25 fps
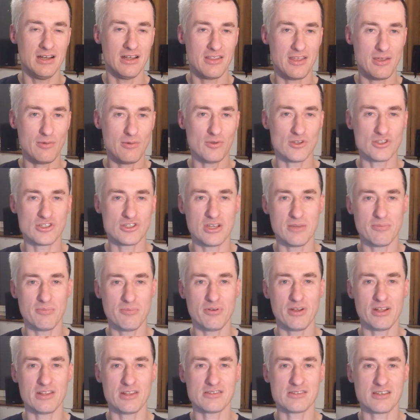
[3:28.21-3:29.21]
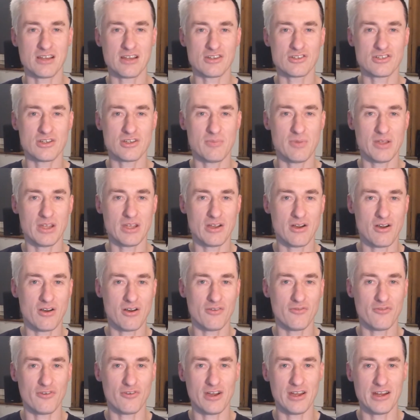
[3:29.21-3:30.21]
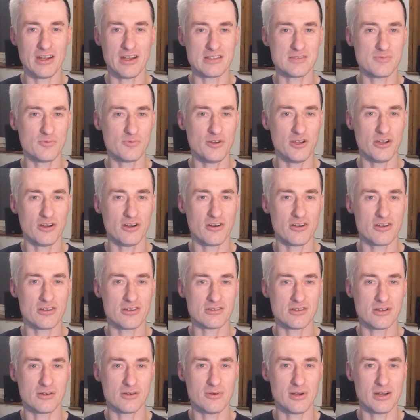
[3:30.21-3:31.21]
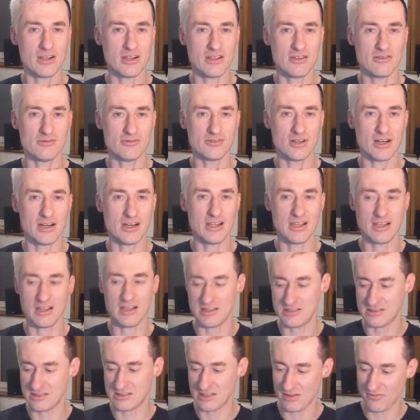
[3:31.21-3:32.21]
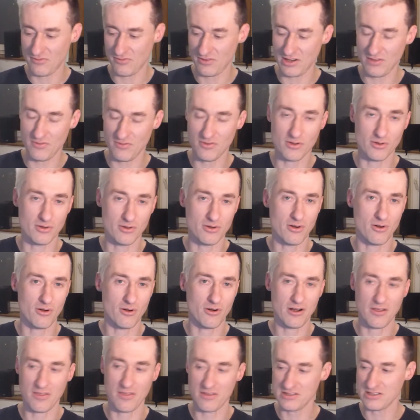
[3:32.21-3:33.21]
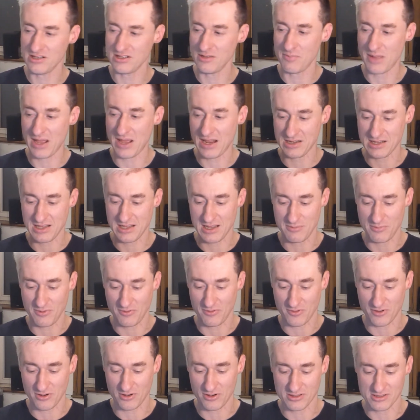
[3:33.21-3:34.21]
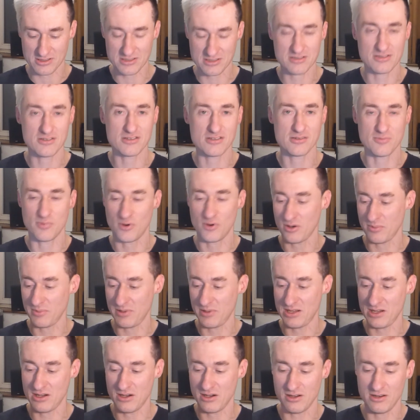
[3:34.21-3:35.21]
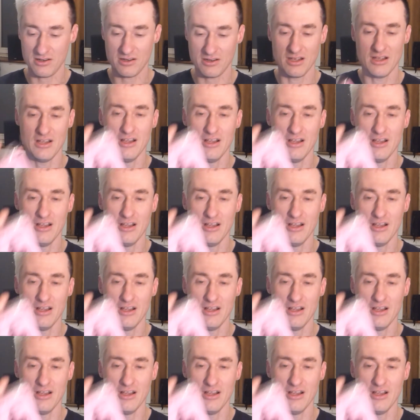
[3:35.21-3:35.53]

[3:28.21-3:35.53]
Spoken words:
they will ship and start shipping on Fridays. Pre-orders already running and stuff. And if you order this on Bandcamp, of course, to support me and